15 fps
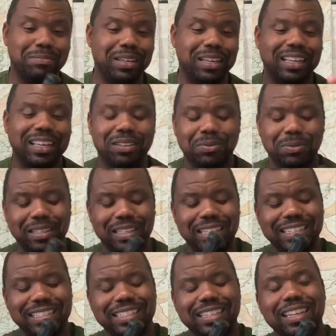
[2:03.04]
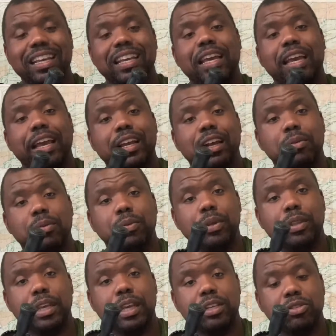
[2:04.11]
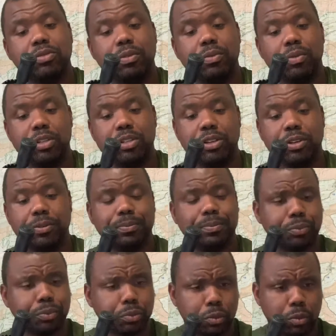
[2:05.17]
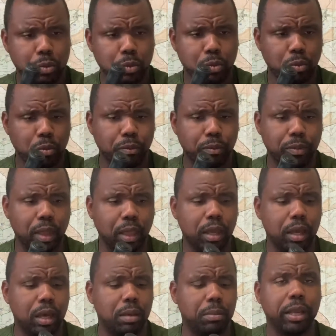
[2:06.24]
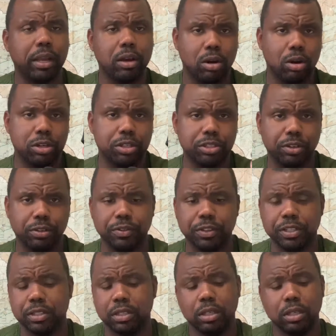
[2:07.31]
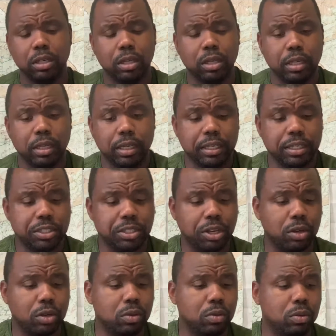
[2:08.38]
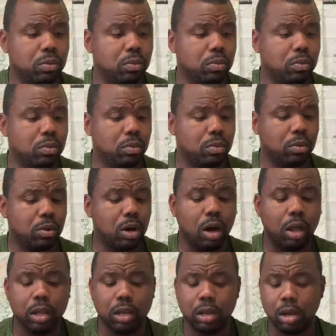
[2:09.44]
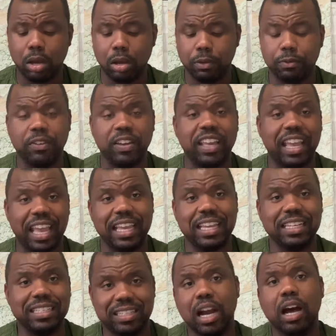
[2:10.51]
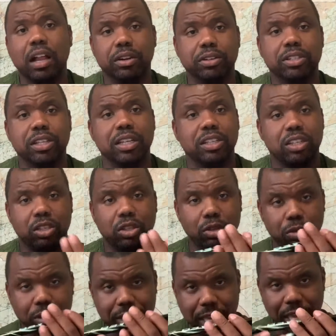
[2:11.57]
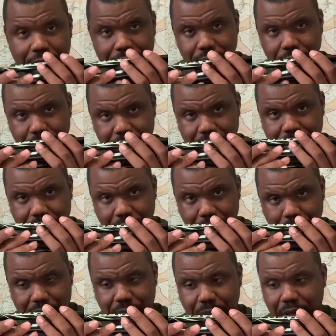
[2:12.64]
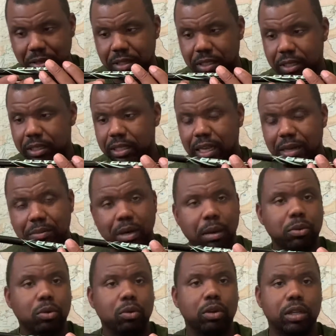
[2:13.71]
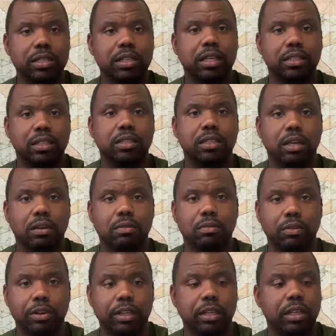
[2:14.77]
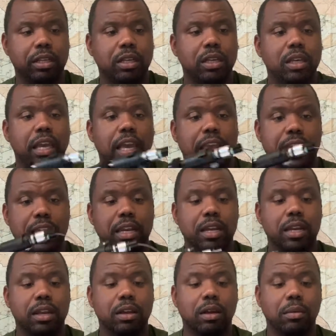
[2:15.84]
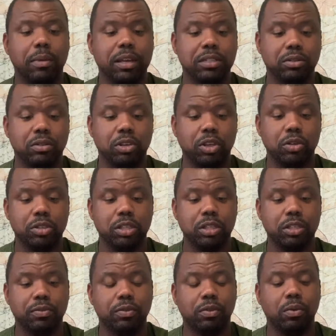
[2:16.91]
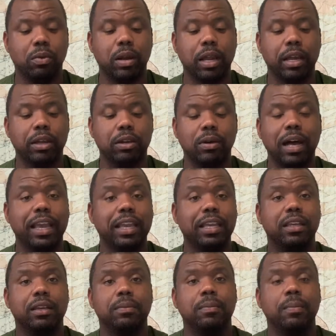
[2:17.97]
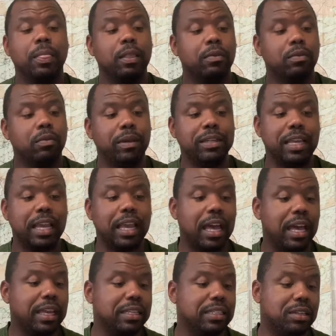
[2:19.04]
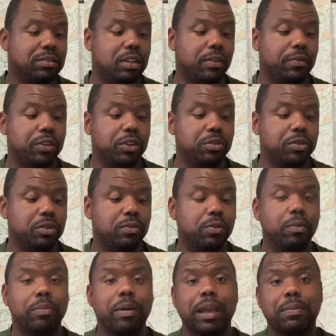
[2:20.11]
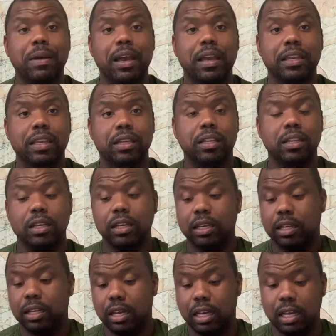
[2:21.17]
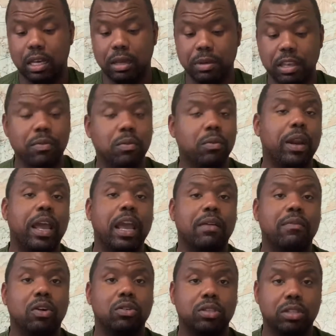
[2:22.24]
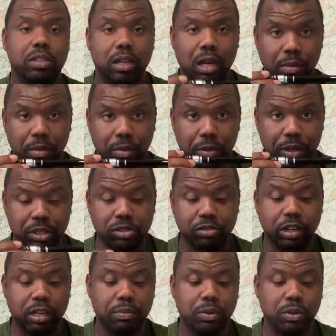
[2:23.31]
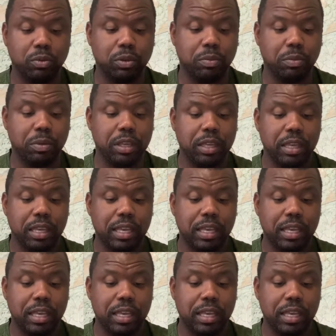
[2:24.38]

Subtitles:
But it comes with this. It comes with a street one too, like a hard surface. So all in all, for $8, you can't really say much about this. I'm going to test this out really and get in there. I'm actually going to use this for when I go hiking, for my day hikes. I'll definitely use this for backpacking. Even when I have Olsen, I'm gonna bring these trekking poles with me.